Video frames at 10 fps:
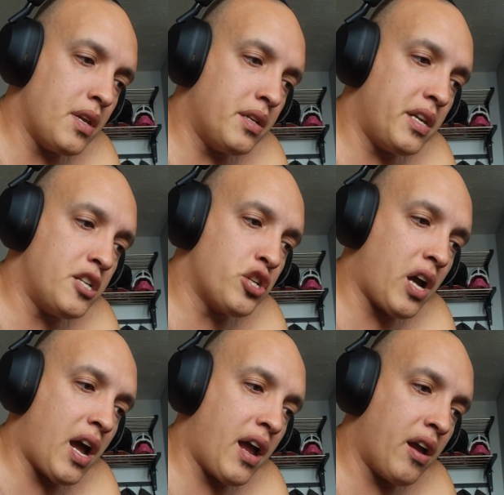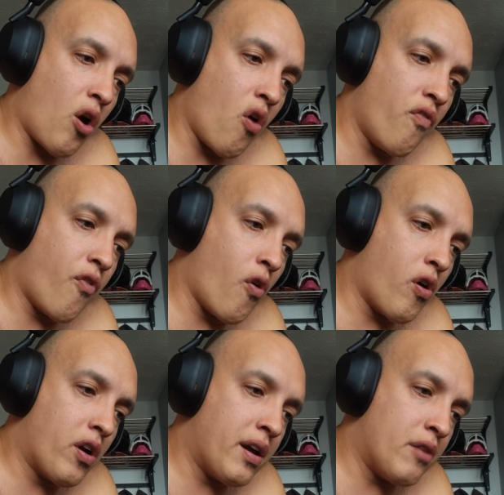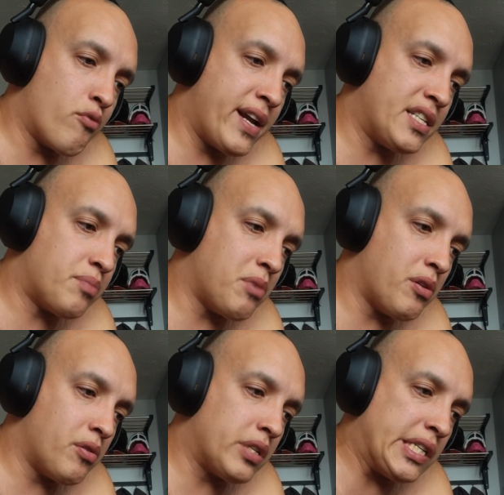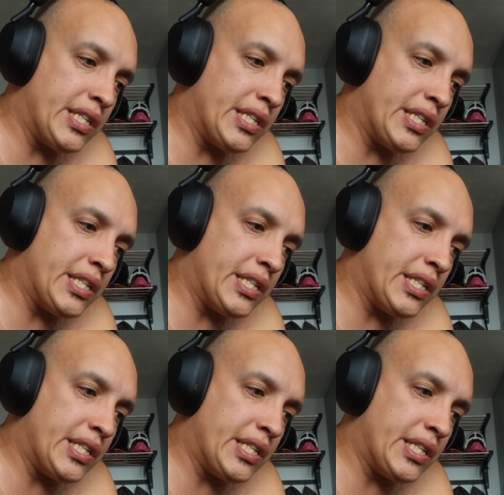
D J I O four and race mode.